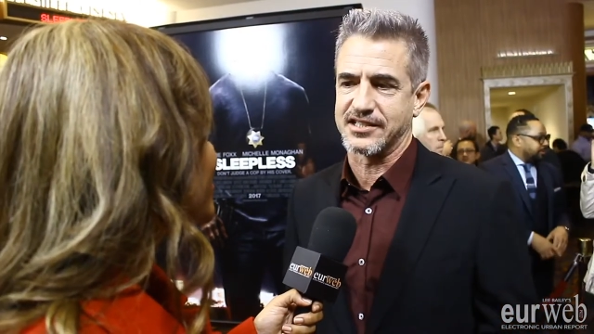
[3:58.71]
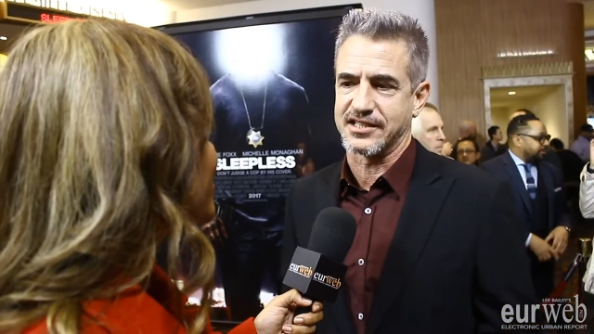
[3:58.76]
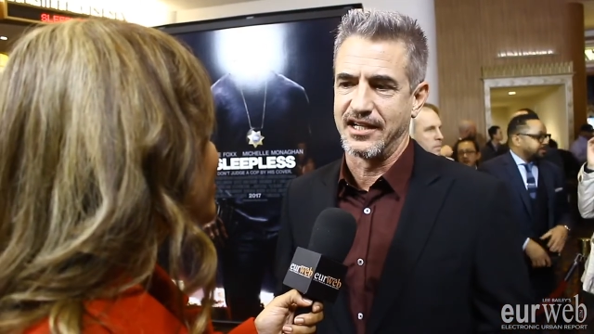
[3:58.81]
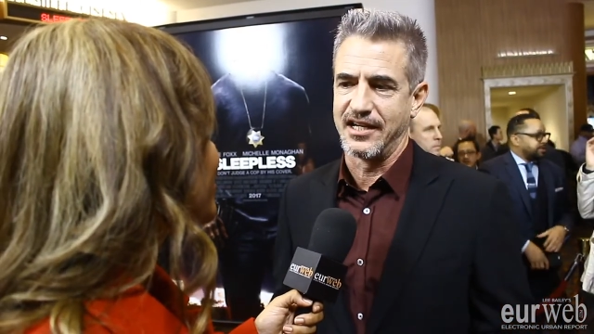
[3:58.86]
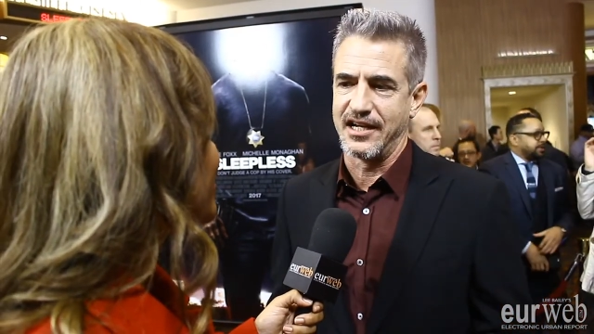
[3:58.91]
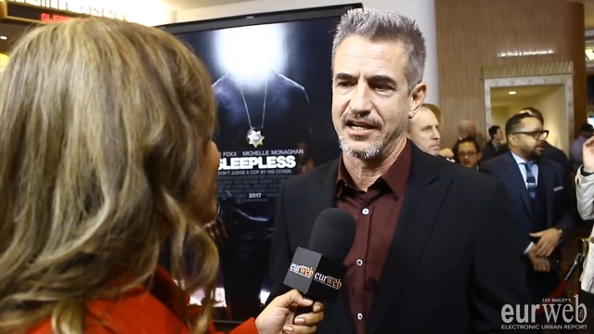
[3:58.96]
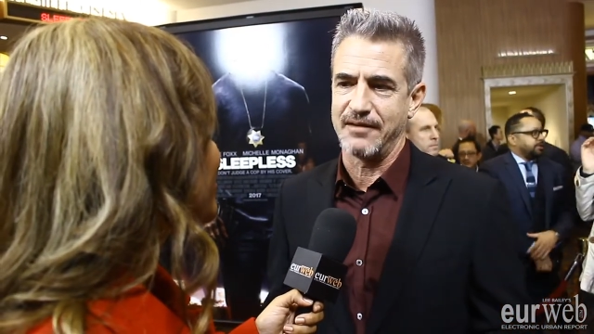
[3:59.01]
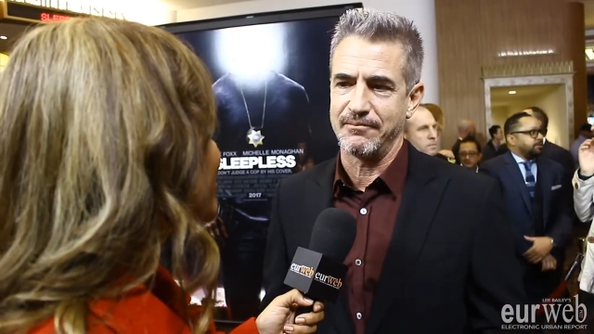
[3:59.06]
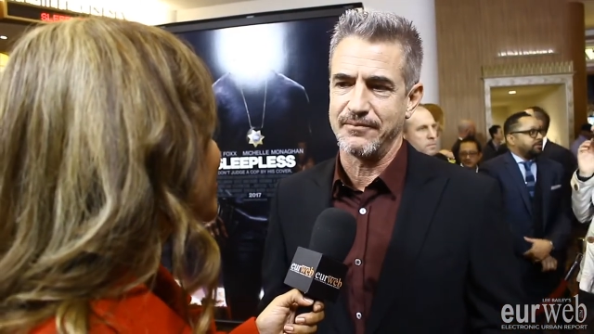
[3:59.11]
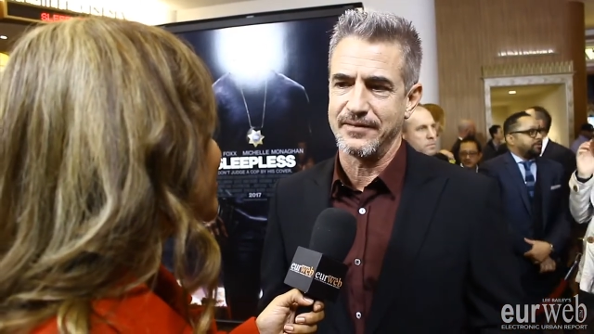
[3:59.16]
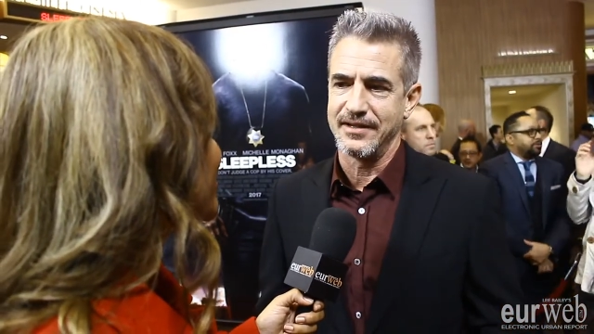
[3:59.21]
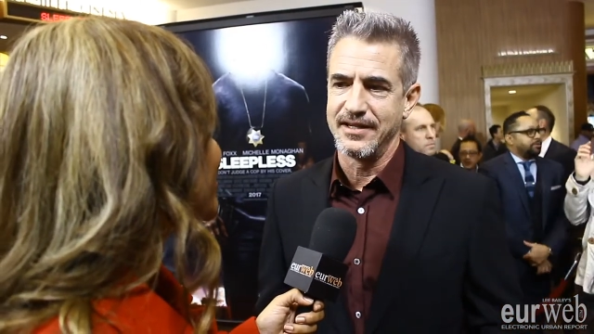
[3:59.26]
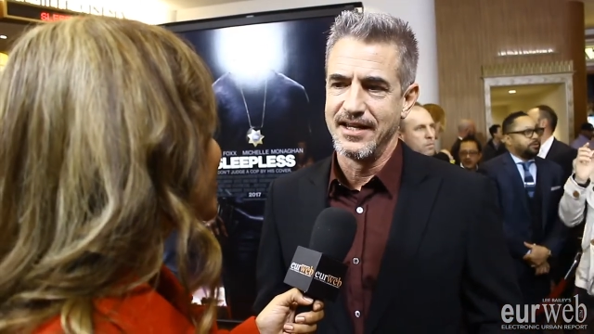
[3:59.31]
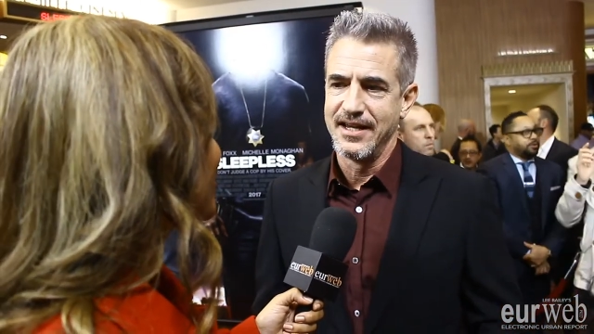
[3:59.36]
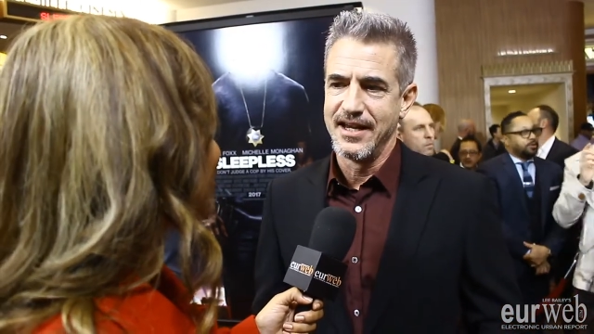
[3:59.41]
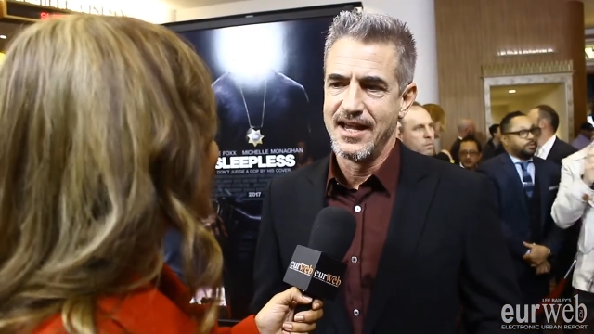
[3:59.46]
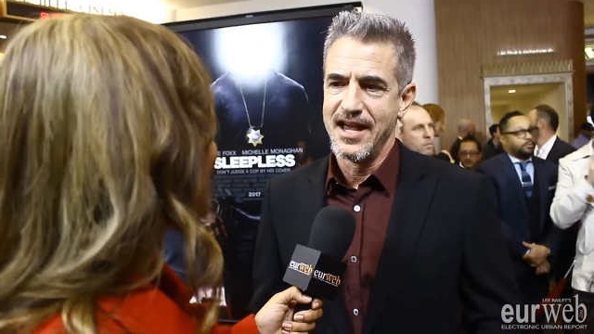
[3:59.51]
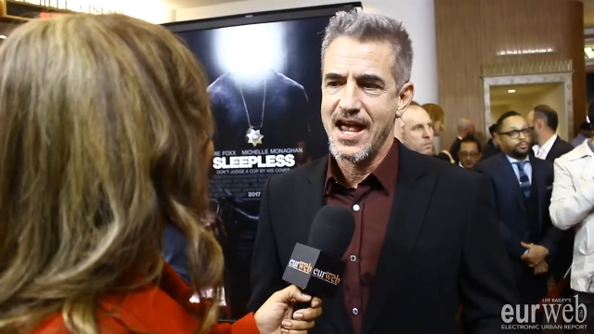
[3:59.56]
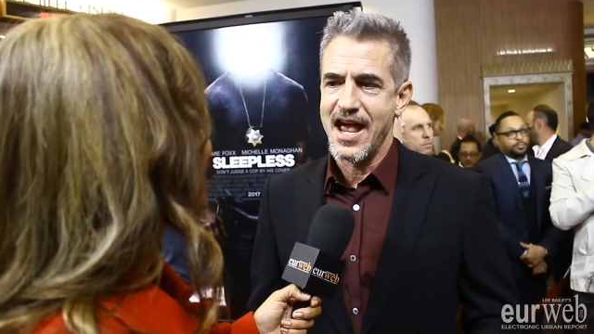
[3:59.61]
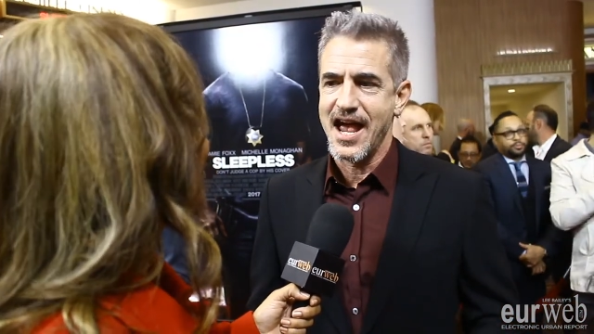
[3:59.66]
asleep.
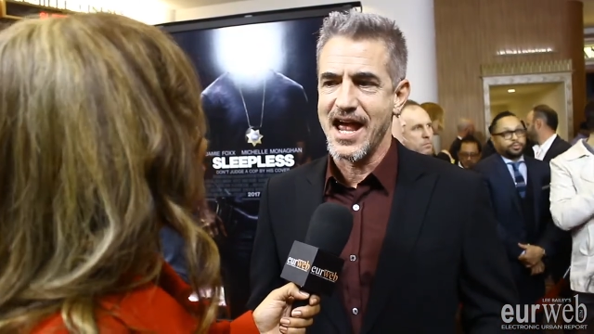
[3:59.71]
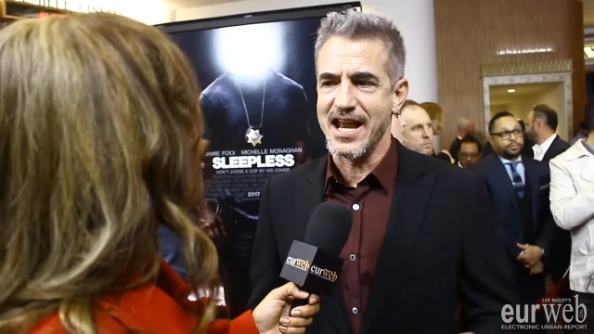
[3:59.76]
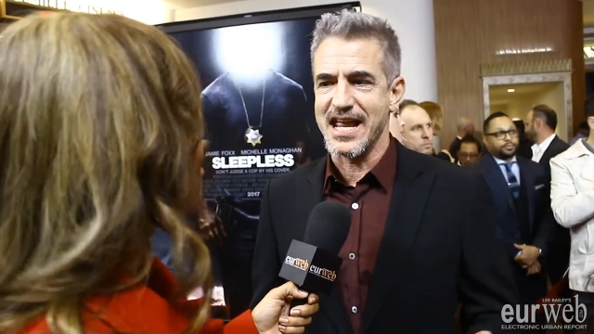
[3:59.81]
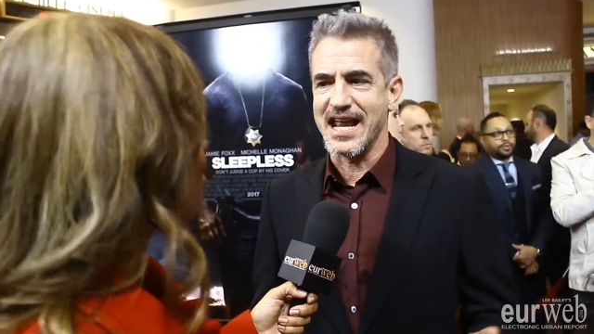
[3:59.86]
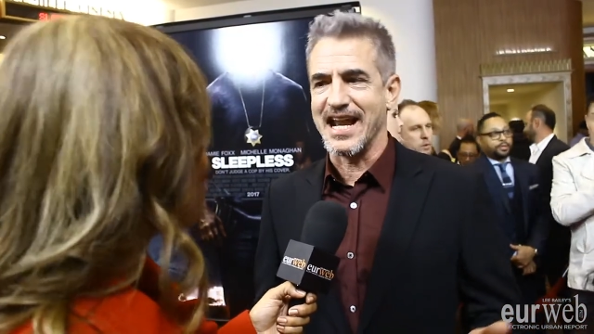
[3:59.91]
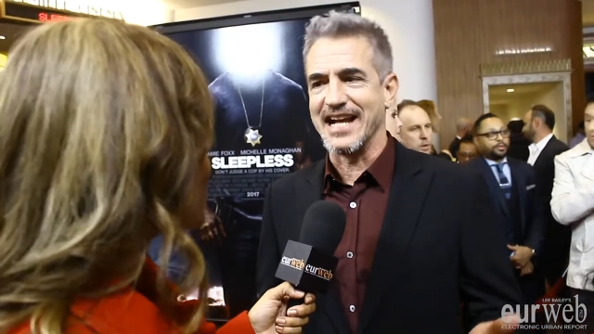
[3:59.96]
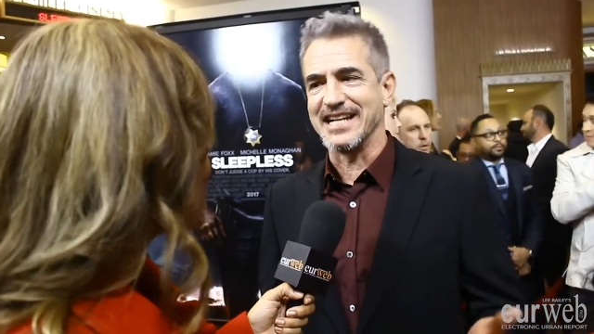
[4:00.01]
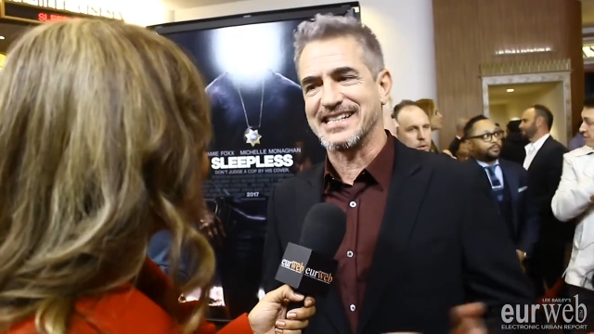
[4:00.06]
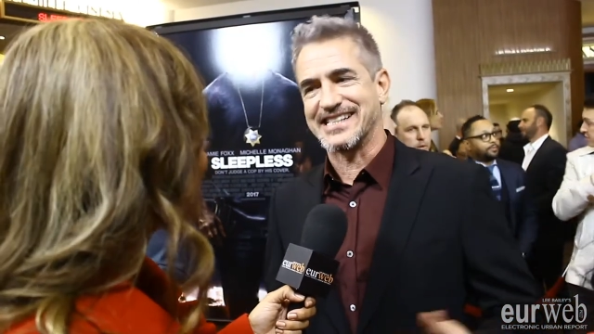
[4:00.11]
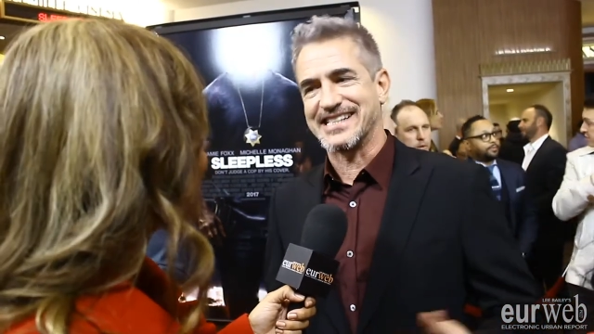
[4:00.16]
And then